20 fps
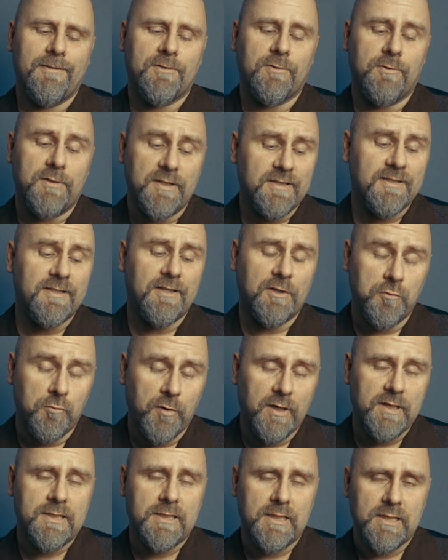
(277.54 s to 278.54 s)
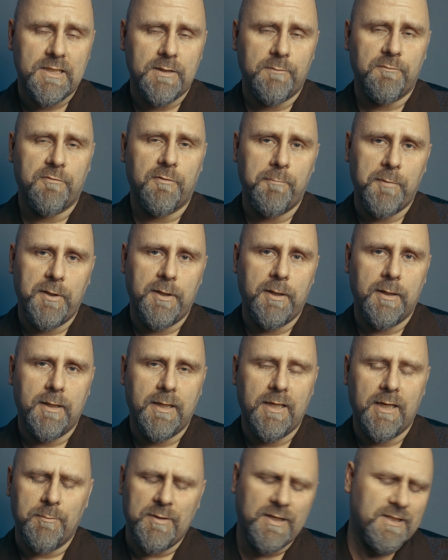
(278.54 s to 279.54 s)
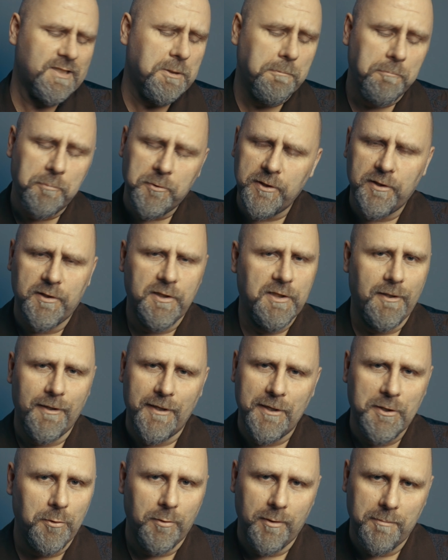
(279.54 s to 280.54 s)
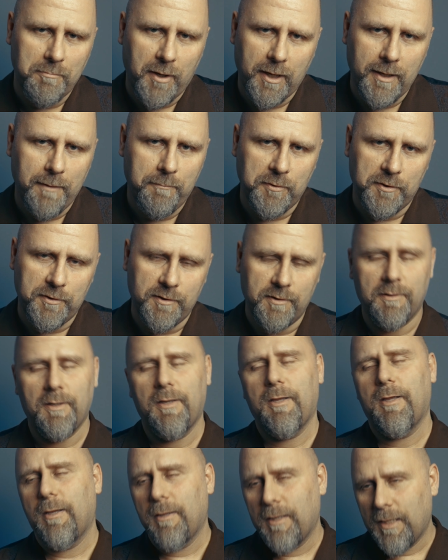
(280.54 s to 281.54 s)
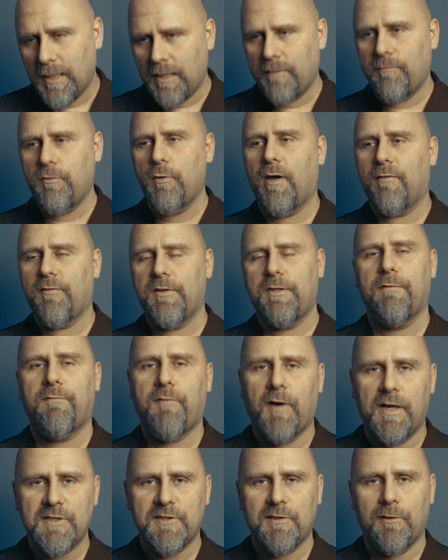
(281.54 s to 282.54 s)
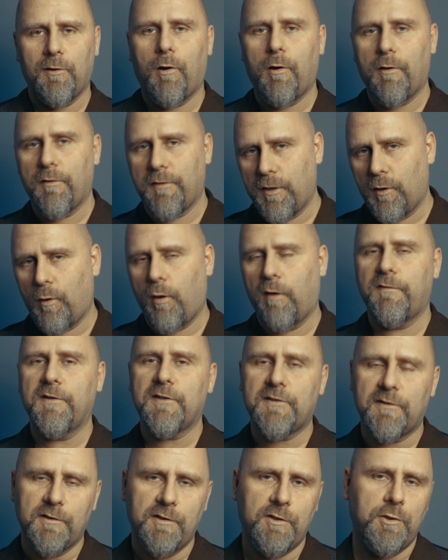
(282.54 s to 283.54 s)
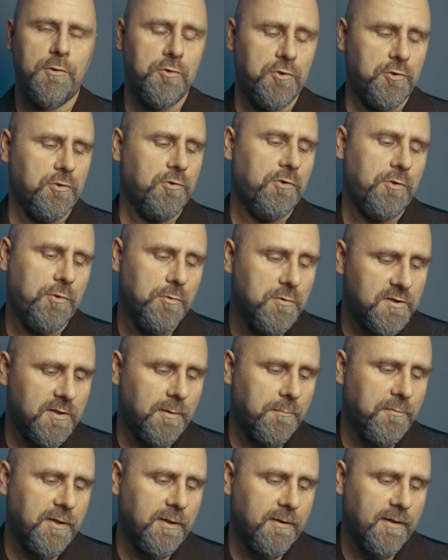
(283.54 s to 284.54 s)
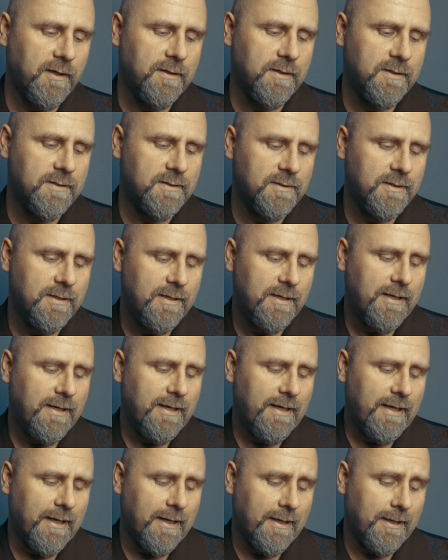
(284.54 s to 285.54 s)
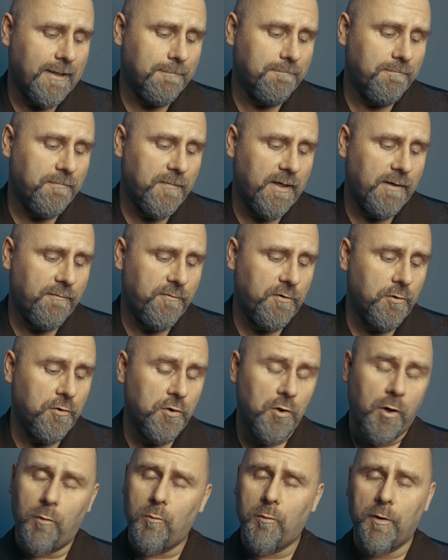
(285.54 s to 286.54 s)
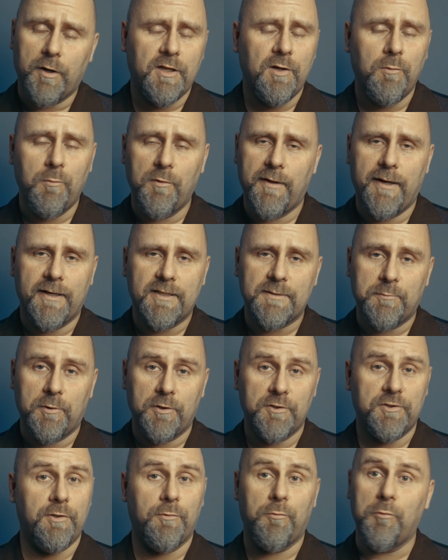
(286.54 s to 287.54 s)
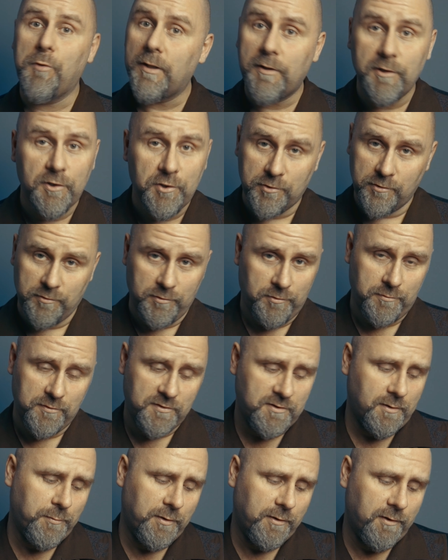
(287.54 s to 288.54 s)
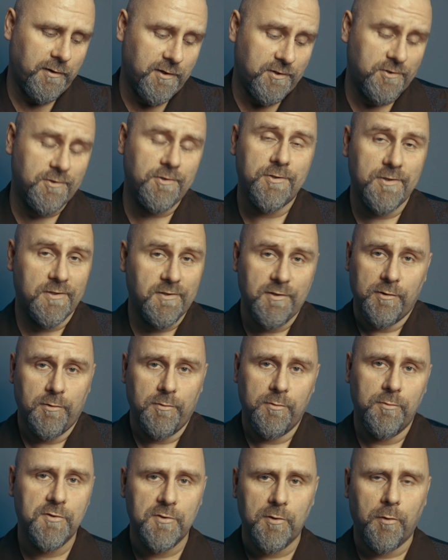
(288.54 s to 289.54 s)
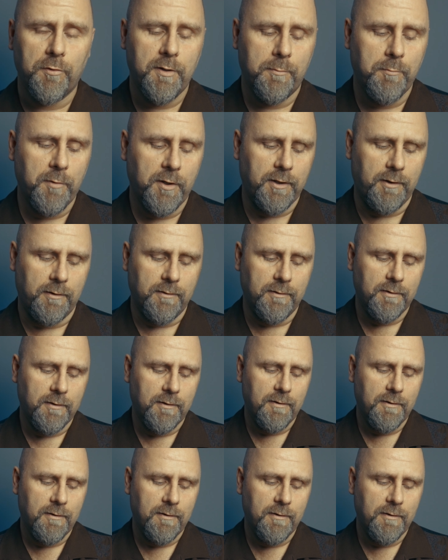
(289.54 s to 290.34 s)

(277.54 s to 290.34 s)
So this is a great system for beating the game. It's completely legal in my opinion. If you have a device law, then obviously you shouldn't use something like this. If you're not working with experts, you really shouldn't use something like this. You're just going to lose all your money.